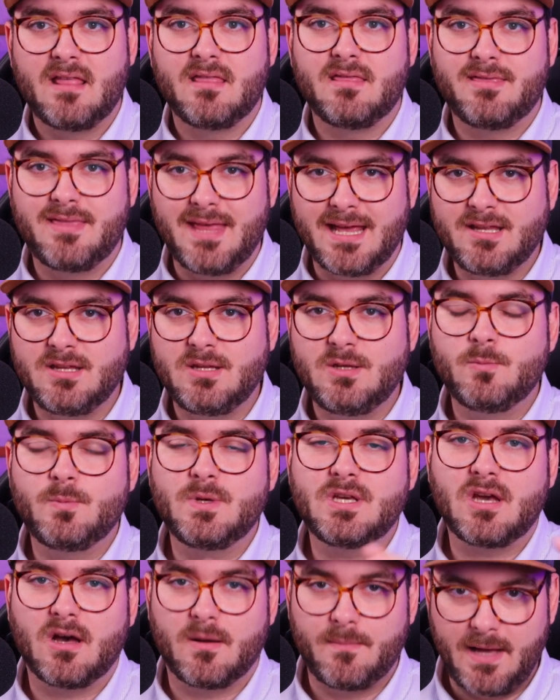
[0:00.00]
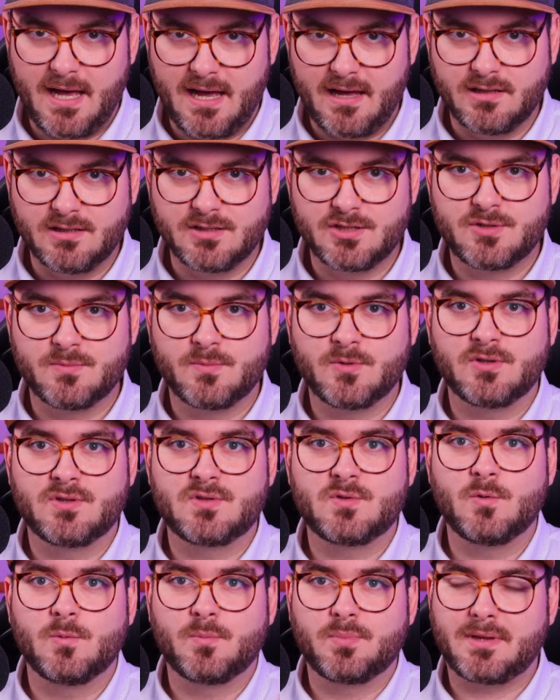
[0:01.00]
then you become eligible
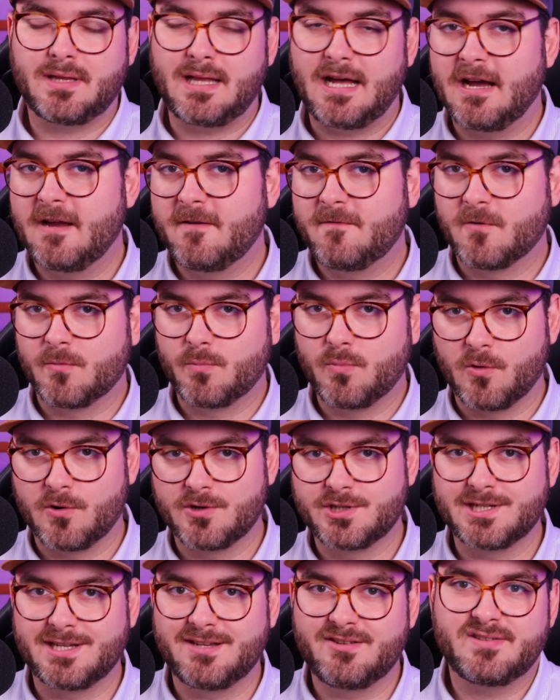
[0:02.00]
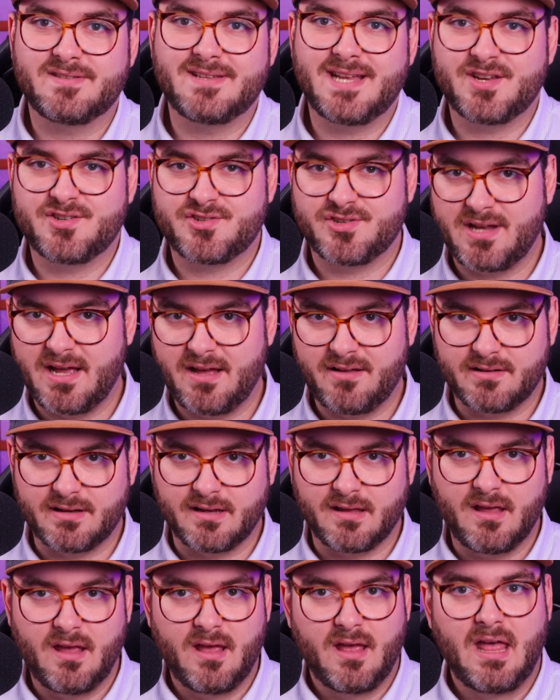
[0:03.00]
to apply for Portuguese
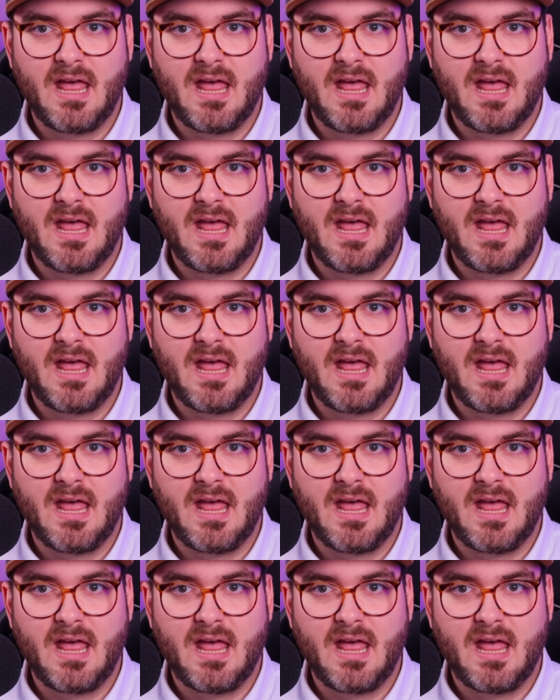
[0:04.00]
nationality.